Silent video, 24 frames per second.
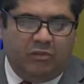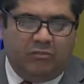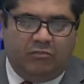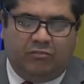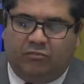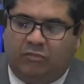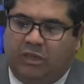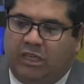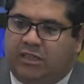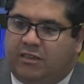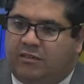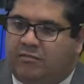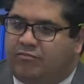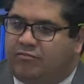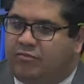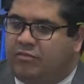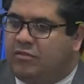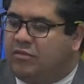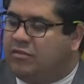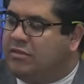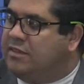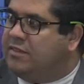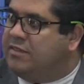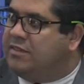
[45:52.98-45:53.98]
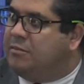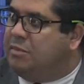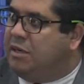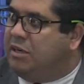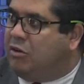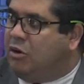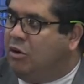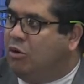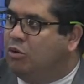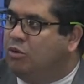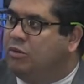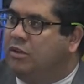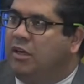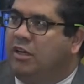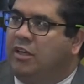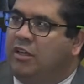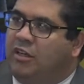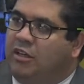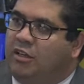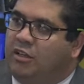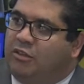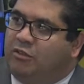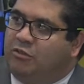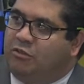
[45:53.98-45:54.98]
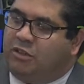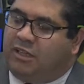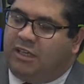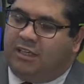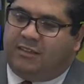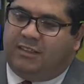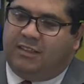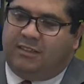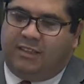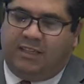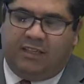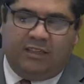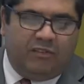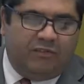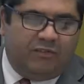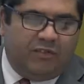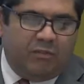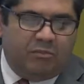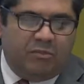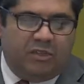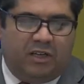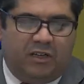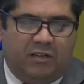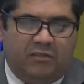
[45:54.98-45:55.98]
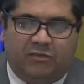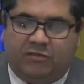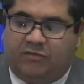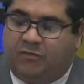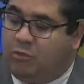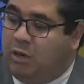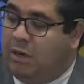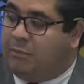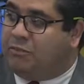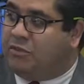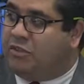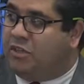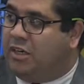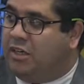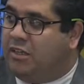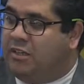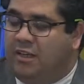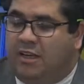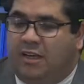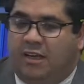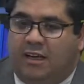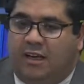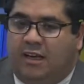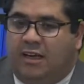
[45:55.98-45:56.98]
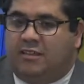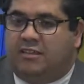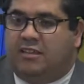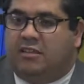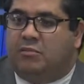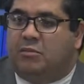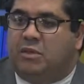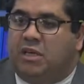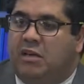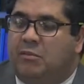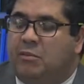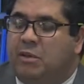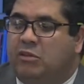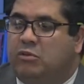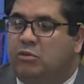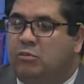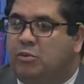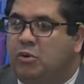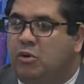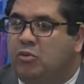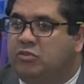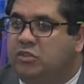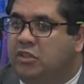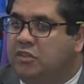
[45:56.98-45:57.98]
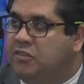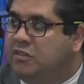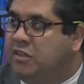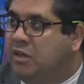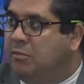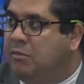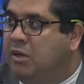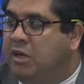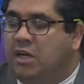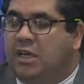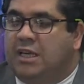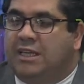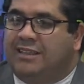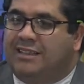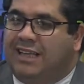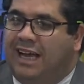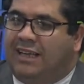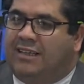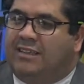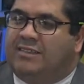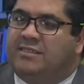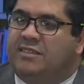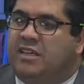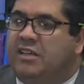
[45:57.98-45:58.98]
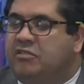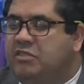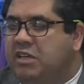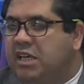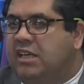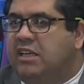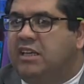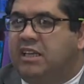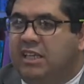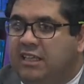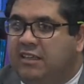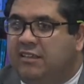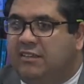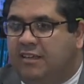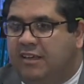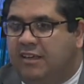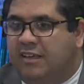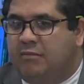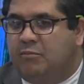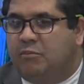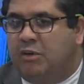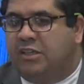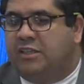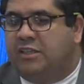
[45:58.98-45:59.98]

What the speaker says: make simple code to get the data from the website and then be able to process them. That is a really neat thing, but